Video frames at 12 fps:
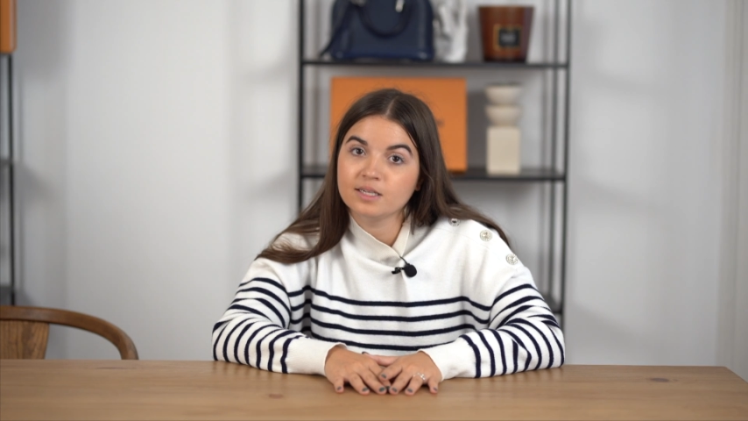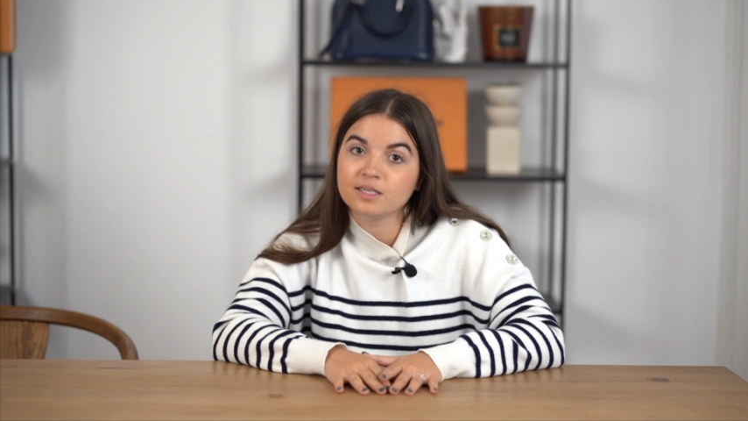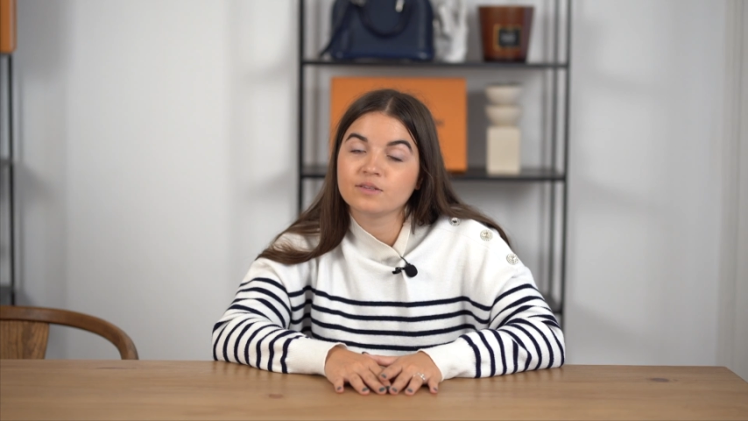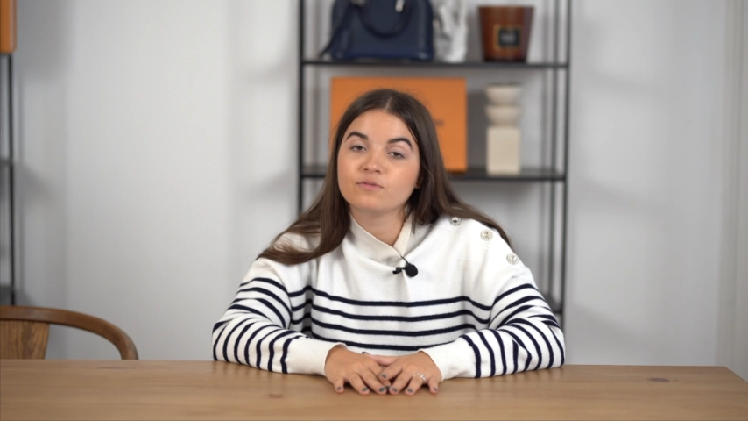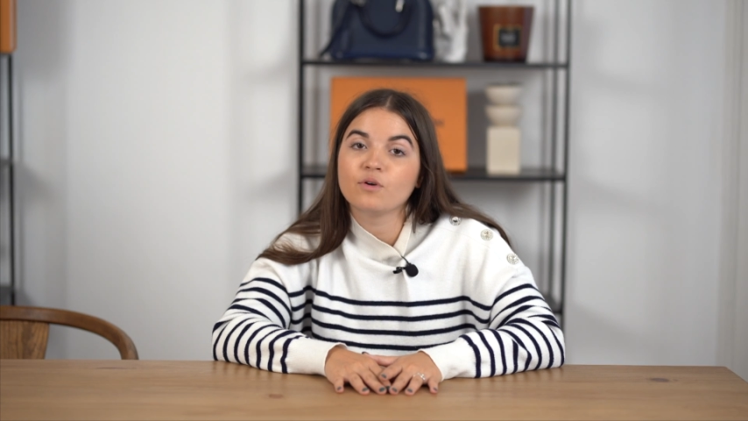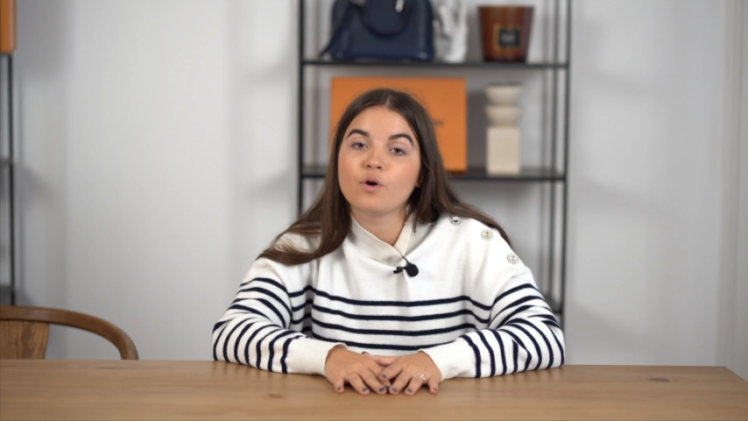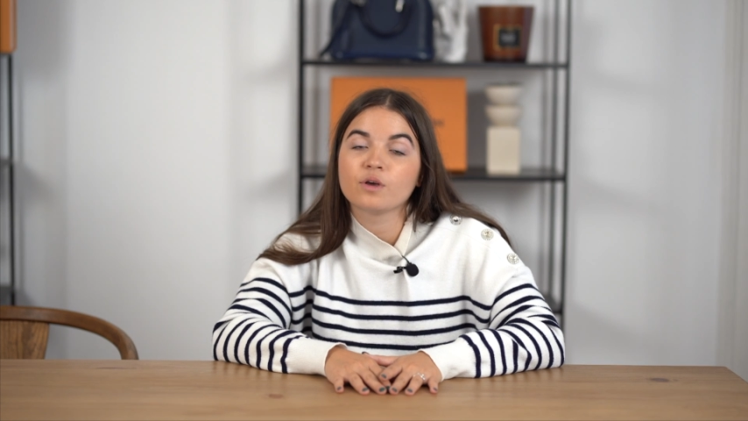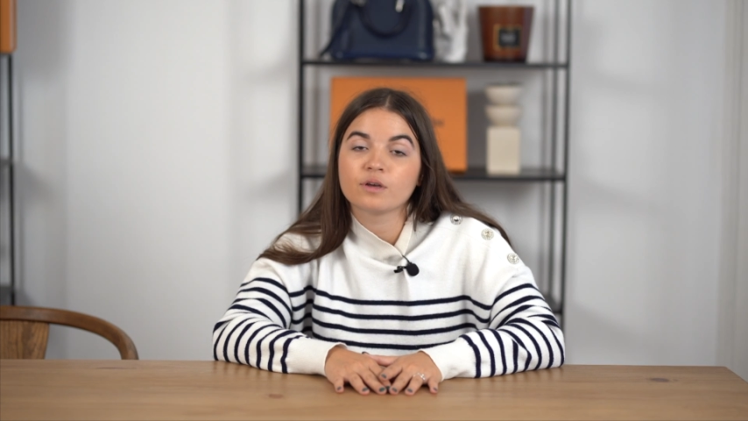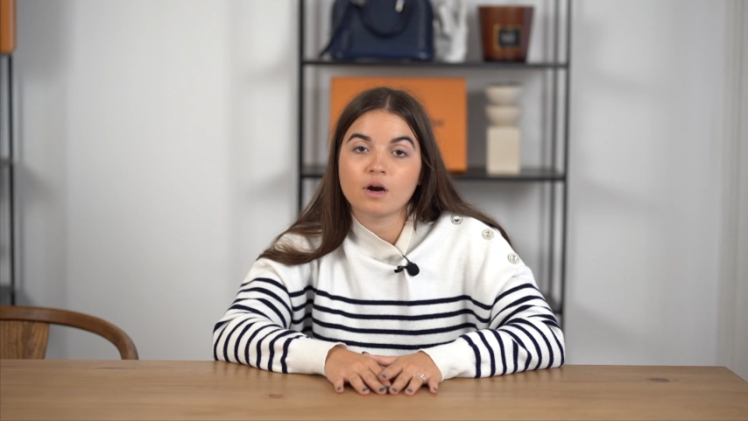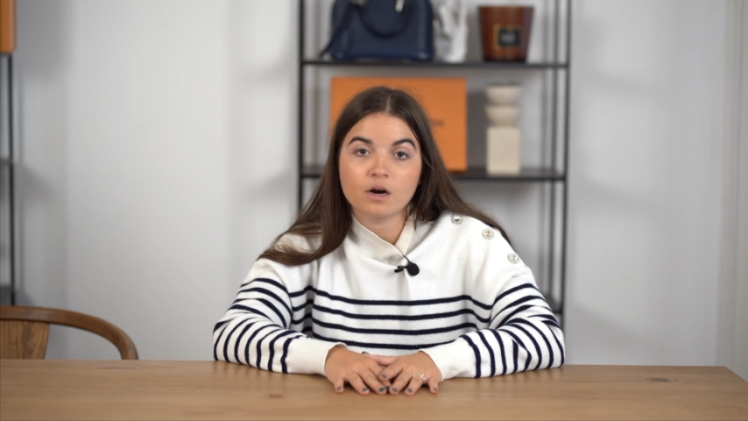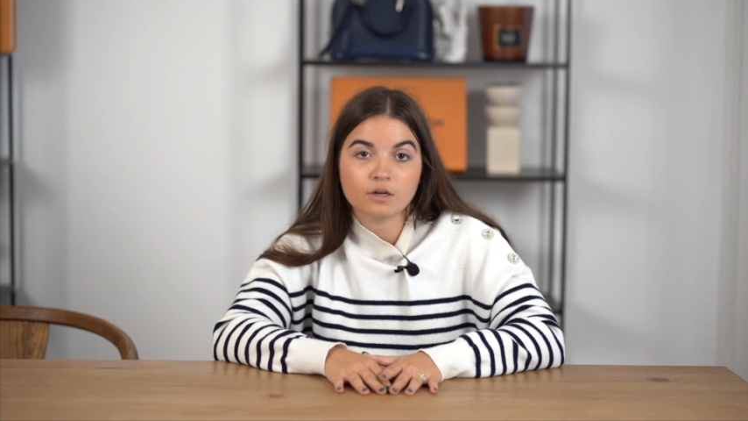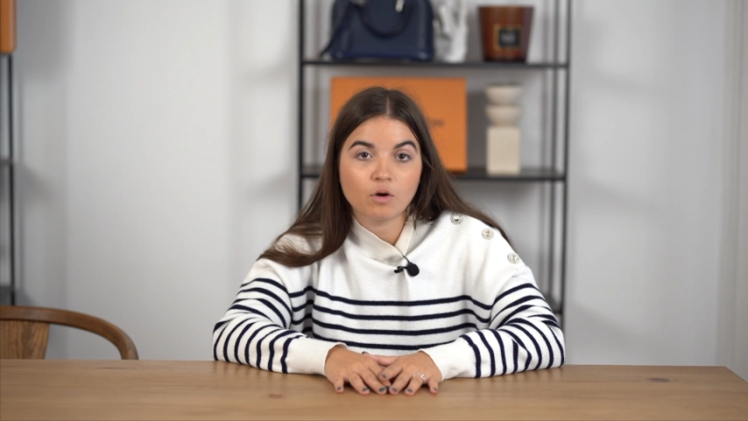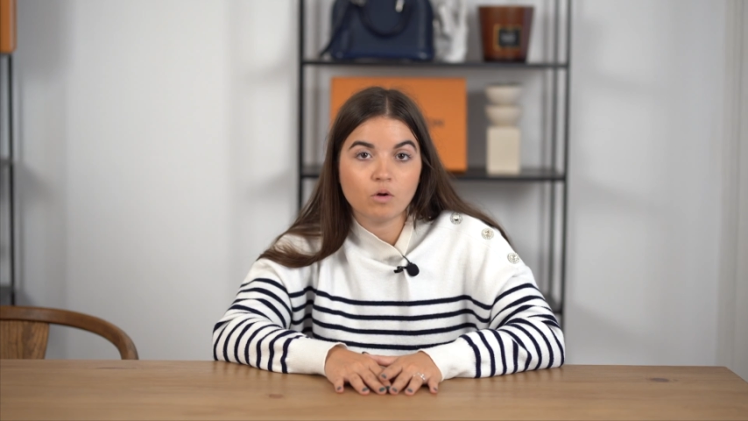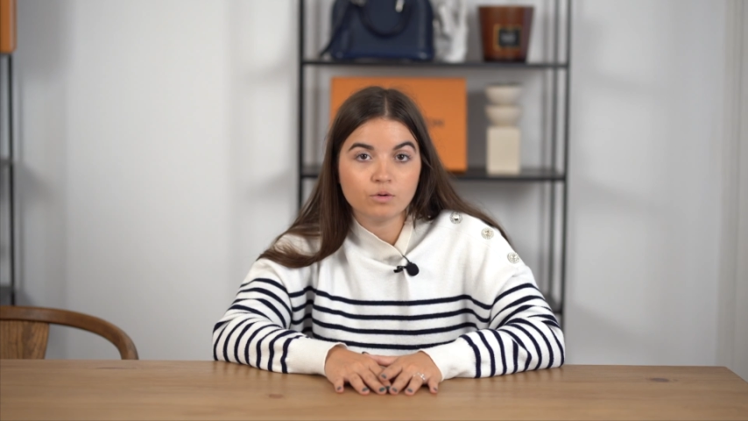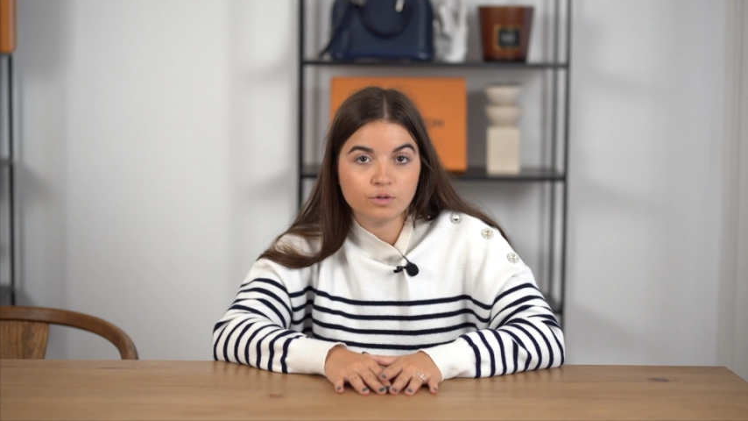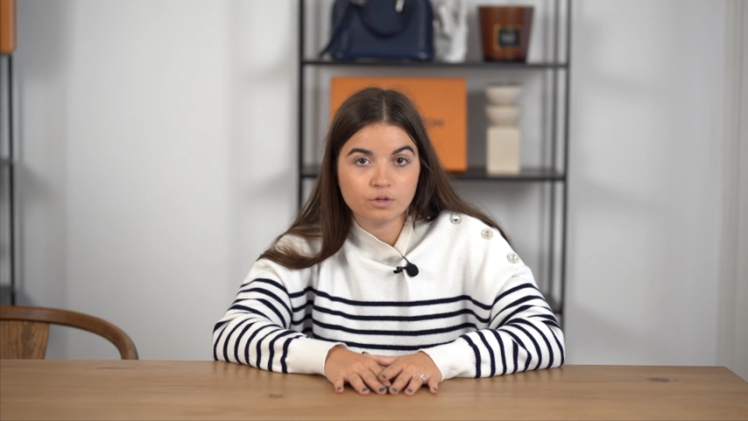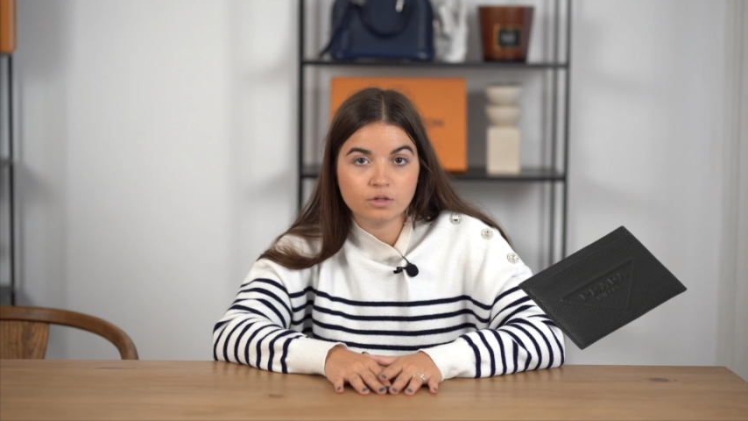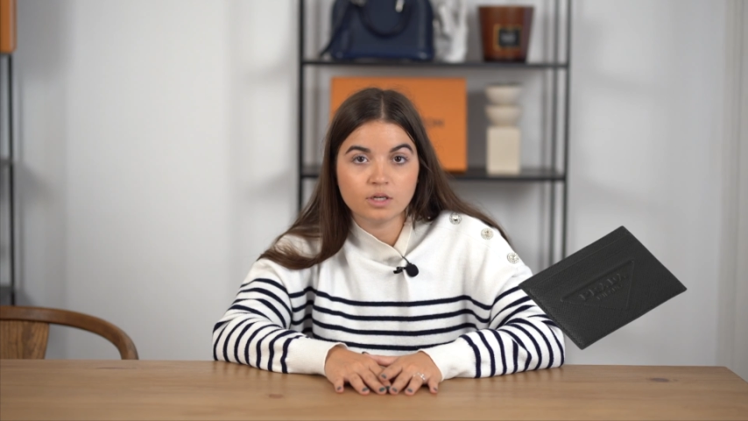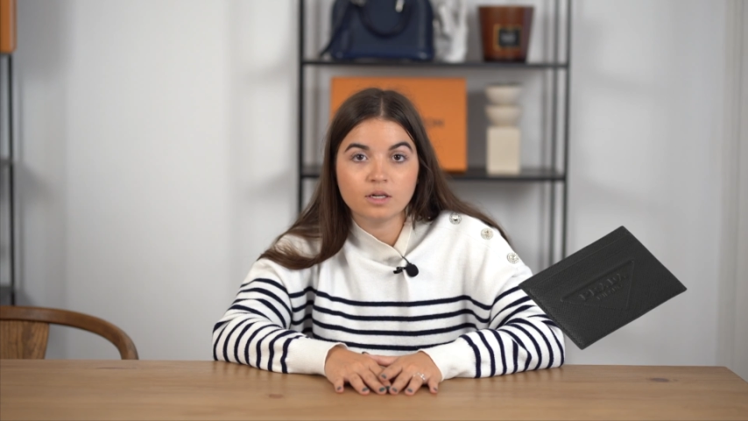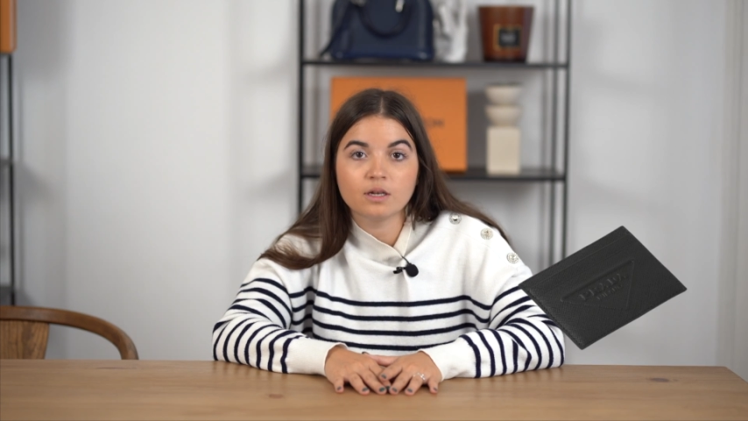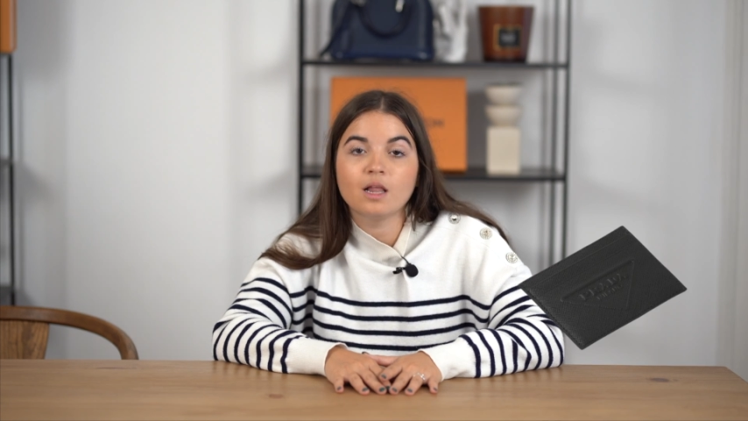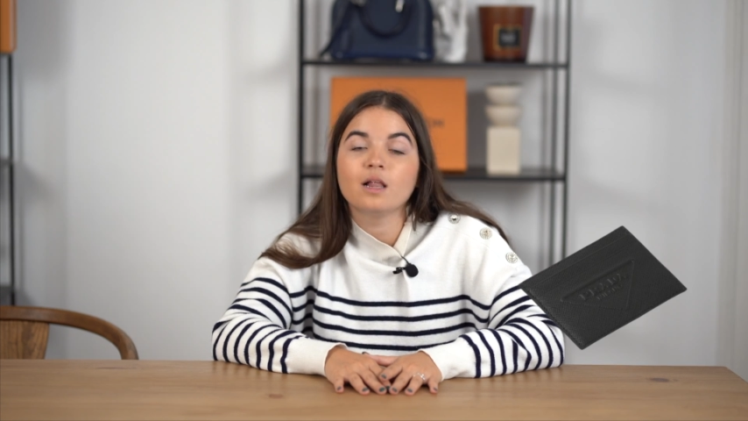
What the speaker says: It's the card holder in